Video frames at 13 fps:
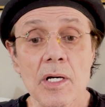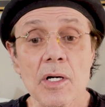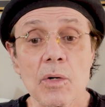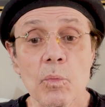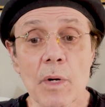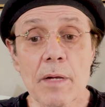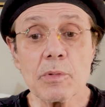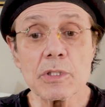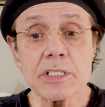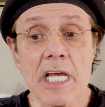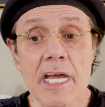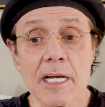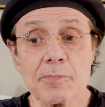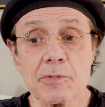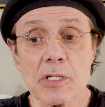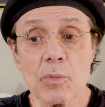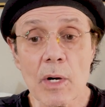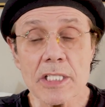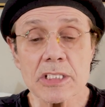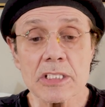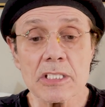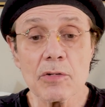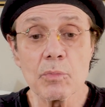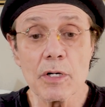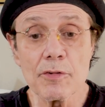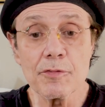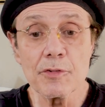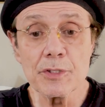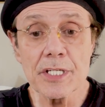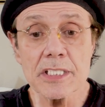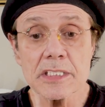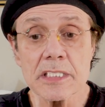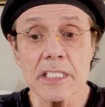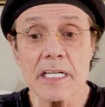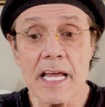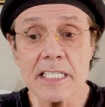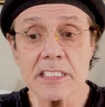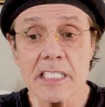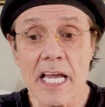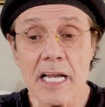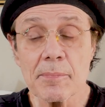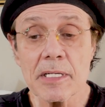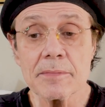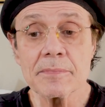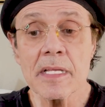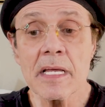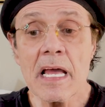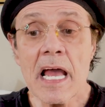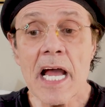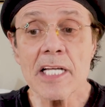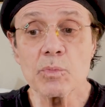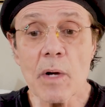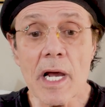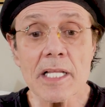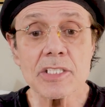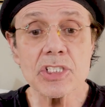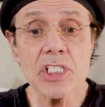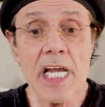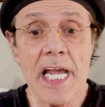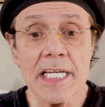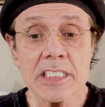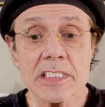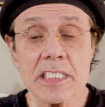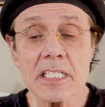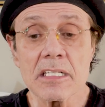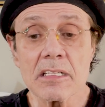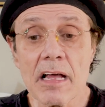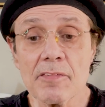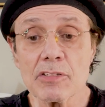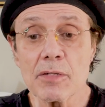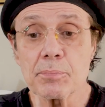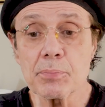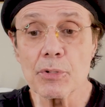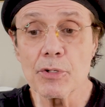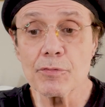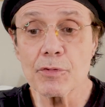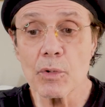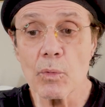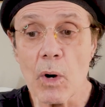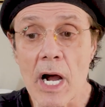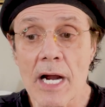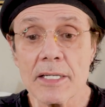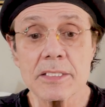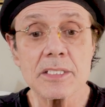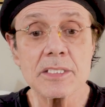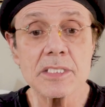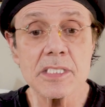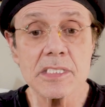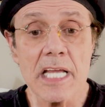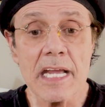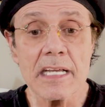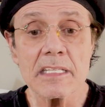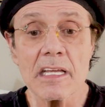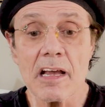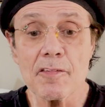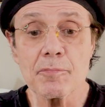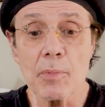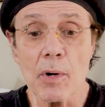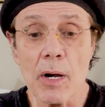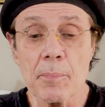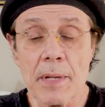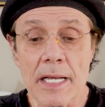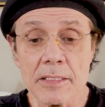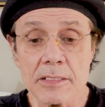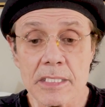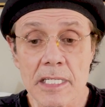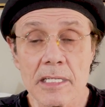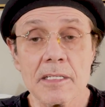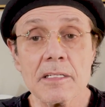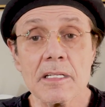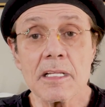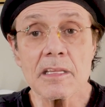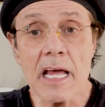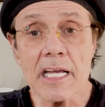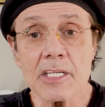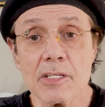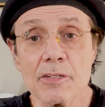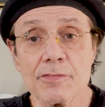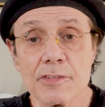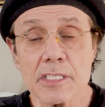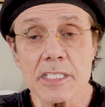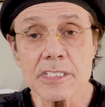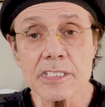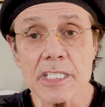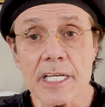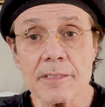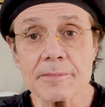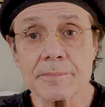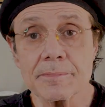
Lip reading: We will take up the question of willfulness in the next segment, as well as changes in the level of proof required to sustain the FBAR penalty. Thank you for listening.